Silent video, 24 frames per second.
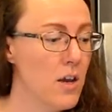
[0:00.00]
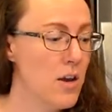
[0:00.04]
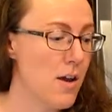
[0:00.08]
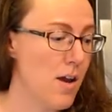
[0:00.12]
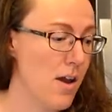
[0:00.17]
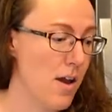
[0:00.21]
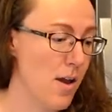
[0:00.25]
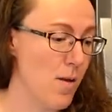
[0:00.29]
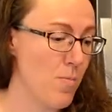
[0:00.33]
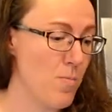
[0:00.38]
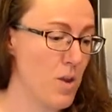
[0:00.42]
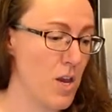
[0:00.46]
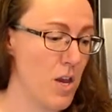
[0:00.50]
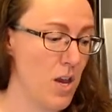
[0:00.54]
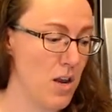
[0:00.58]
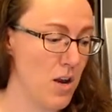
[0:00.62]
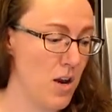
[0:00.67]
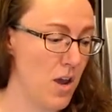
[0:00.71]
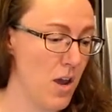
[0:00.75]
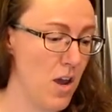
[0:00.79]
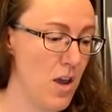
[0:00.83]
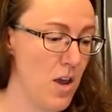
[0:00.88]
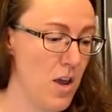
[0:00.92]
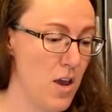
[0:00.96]
Um, can
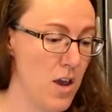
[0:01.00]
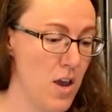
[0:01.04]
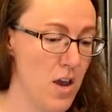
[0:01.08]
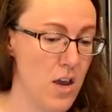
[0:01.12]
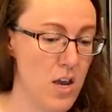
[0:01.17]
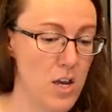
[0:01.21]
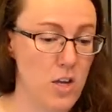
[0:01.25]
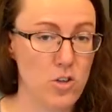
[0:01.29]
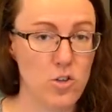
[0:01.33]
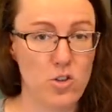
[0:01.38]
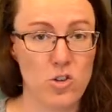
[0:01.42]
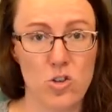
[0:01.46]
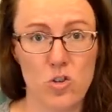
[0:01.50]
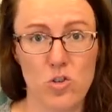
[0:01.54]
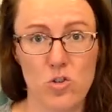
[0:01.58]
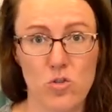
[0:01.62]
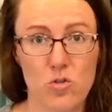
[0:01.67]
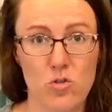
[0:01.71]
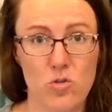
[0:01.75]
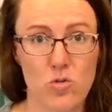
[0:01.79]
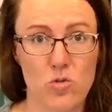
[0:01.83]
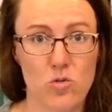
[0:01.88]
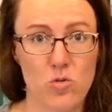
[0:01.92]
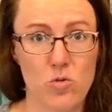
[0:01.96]
I
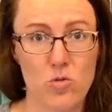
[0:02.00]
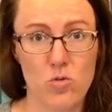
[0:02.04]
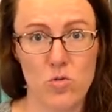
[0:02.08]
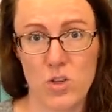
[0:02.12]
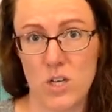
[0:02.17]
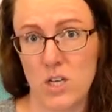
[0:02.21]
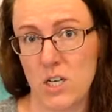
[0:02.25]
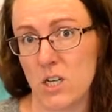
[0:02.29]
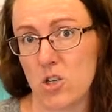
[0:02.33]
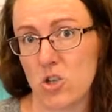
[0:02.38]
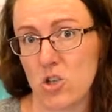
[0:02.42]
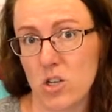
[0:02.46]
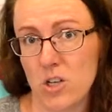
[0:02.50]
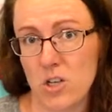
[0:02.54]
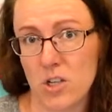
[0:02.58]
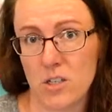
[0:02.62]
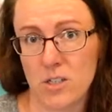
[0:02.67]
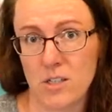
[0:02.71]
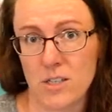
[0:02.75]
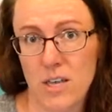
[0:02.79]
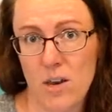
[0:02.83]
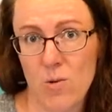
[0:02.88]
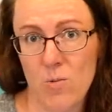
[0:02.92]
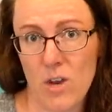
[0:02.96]
do the
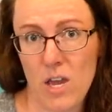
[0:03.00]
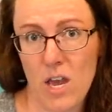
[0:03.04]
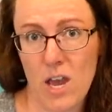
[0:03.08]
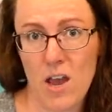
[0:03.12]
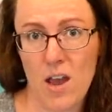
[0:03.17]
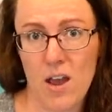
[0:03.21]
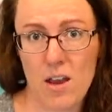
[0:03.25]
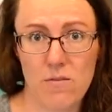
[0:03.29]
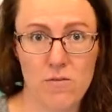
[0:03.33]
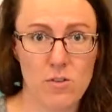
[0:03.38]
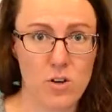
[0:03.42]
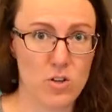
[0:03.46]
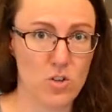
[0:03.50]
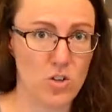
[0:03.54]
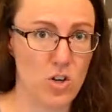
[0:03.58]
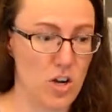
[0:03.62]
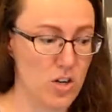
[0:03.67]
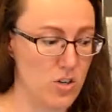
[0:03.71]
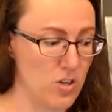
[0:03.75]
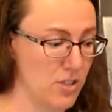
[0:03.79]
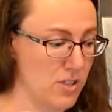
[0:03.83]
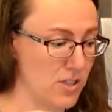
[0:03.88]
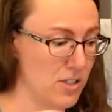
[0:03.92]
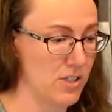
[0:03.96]
dishes that we have, or should I
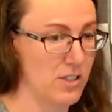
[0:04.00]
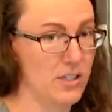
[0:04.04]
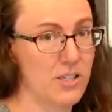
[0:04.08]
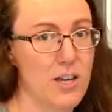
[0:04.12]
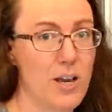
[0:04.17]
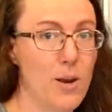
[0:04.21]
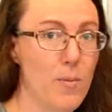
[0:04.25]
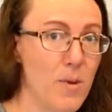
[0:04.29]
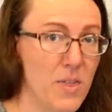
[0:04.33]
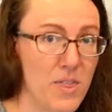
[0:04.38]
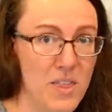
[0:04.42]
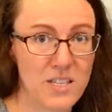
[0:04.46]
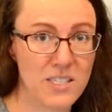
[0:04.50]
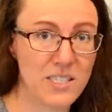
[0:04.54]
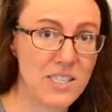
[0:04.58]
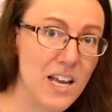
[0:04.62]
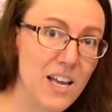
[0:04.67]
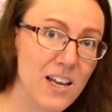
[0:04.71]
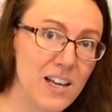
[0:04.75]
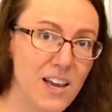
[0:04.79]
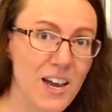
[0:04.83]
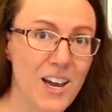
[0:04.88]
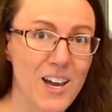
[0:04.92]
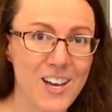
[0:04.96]
just stick them in the
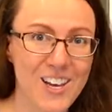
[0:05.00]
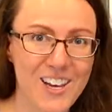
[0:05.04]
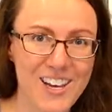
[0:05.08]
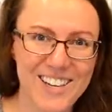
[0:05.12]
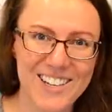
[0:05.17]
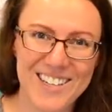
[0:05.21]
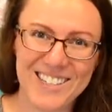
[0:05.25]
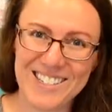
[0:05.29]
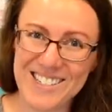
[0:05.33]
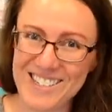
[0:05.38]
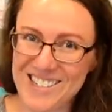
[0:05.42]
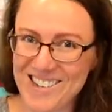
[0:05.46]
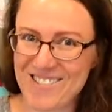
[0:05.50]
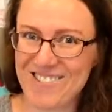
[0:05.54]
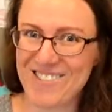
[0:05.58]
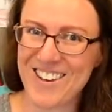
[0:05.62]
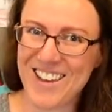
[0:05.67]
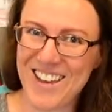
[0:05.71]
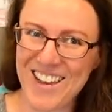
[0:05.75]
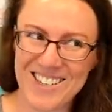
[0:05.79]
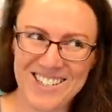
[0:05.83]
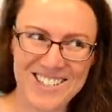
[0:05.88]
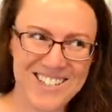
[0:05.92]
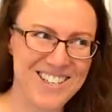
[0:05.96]
sink until we
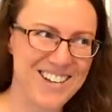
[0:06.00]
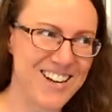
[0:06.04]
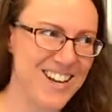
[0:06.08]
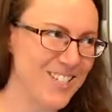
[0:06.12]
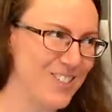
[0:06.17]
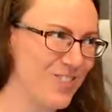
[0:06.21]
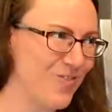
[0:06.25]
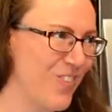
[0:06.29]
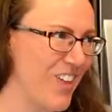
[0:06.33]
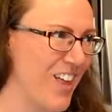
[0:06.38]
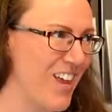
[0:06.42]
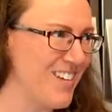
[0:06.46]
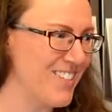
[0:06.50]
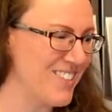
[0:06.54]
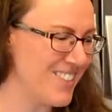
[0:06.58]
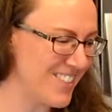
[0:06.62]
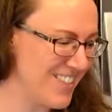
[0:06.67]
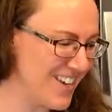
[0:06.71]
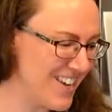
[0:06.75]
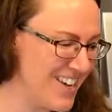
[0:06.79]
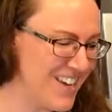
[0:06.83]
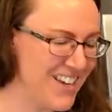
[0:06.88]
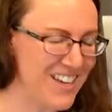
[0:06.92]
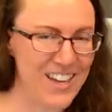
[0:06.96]
get to the next place
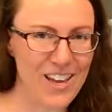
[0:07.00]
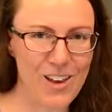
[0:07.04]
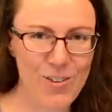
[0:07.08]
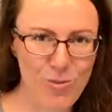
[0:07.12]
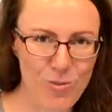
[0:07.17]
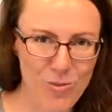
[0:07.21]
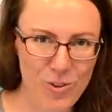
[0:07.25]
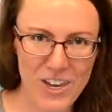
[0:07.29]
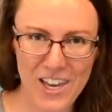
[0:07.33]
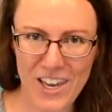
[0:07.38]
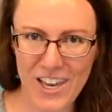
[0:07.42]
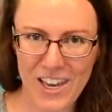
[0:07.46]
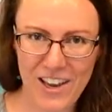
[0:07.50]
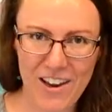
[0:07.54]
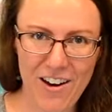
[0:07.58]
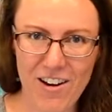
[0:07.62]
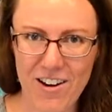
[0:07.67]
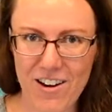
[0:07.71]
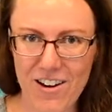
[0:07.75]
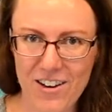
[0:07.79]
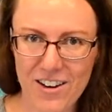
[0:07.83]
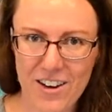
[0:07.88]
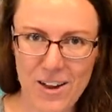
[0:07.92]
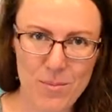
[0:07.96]
if we
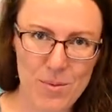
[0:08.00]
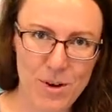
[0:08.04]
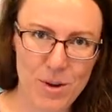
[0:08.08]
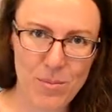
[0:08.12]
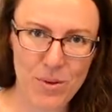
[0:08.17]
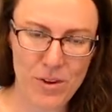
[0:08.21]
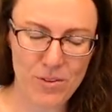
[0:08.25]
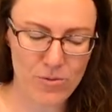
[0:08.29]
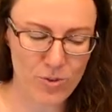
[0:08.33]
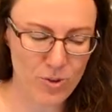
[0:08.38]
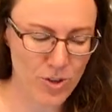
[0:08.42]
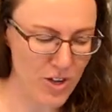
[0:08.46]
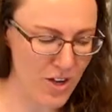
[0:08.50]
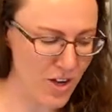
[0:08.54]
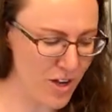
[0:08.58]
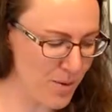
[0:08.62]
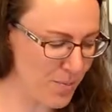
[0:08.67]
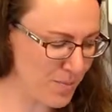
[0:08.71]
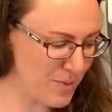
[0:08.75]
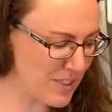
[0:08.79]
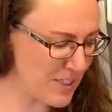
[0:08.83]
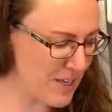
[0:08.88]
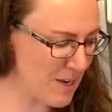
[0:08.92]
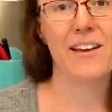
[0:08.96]
are coming up on full
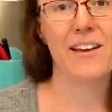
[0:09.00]
hookups?